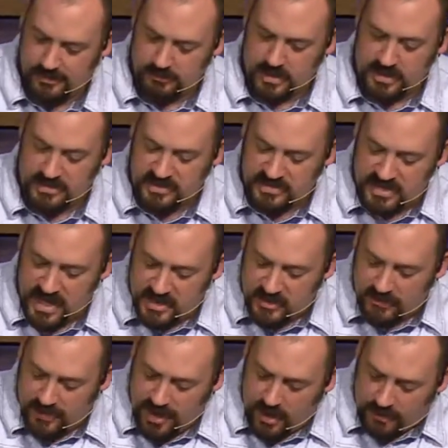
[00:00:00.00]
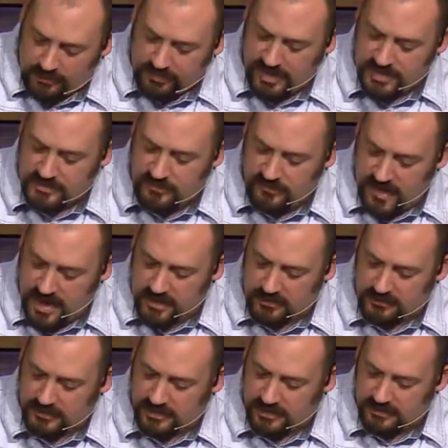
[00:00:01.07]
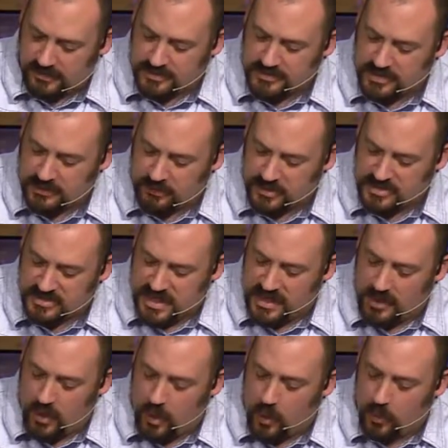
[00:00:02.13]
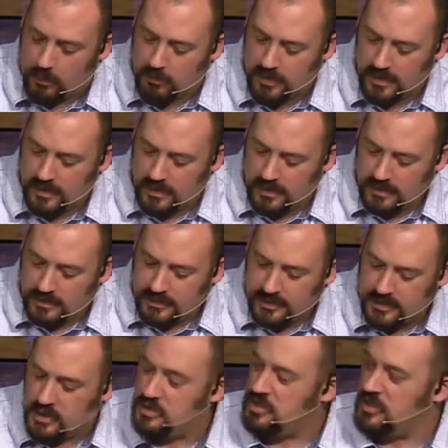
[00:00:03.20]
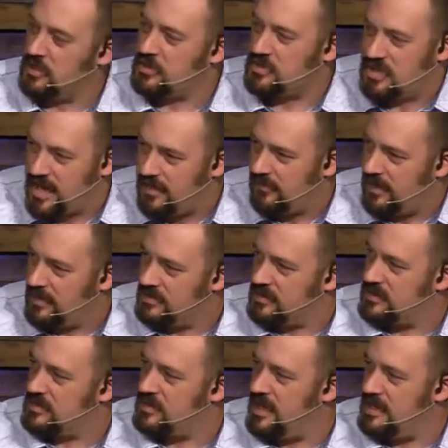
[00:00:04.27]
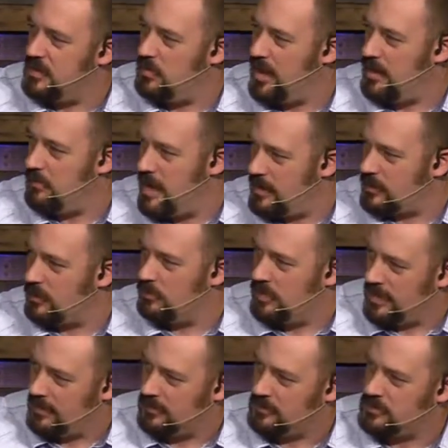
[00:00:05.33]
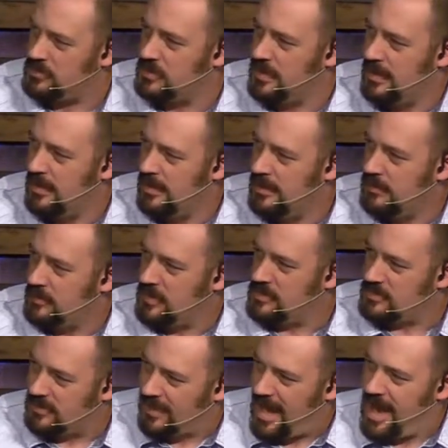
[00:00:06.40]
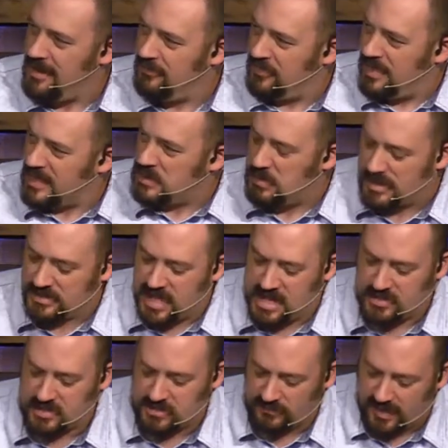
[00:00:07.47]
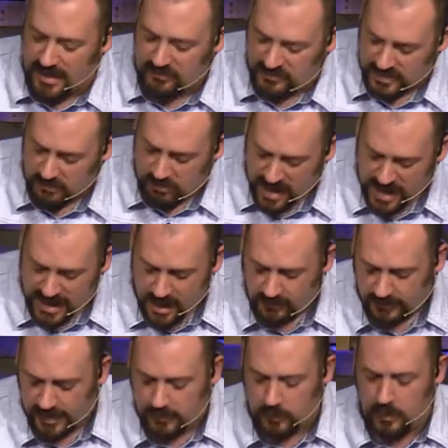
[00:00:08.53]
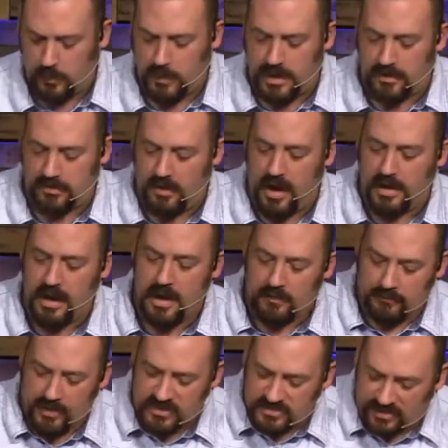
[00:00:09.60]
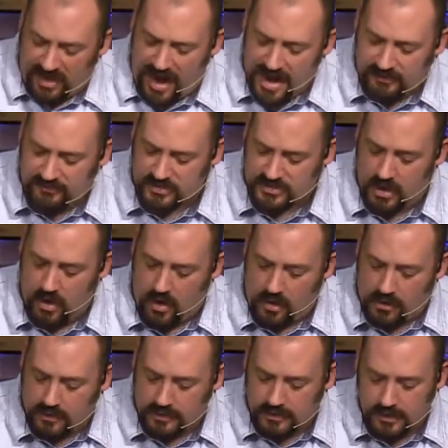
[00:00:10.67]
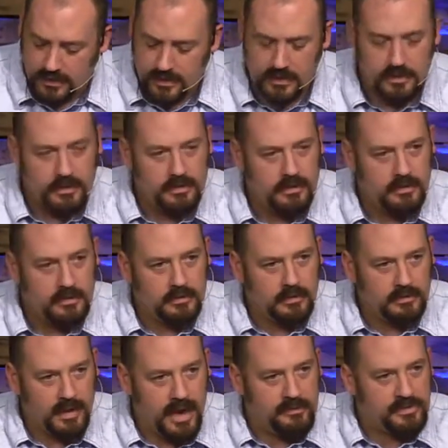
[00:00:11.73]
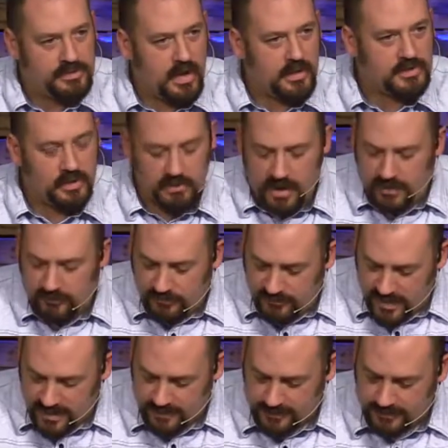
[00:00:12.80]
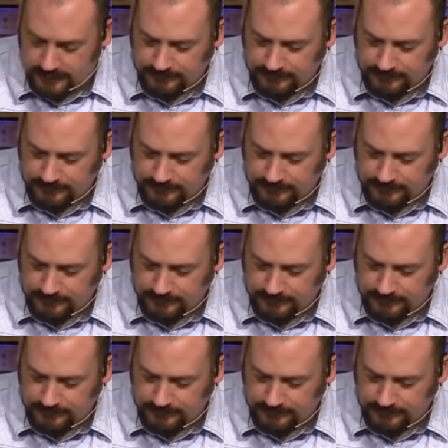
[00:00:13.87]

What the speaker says: But instead your health has failed and it looks like you'll be staying home and using your savings instead to pay medical bills. Because life and the expectations of life didn't pan out like what we had thought. Friends, life is hard, and life is also not fair.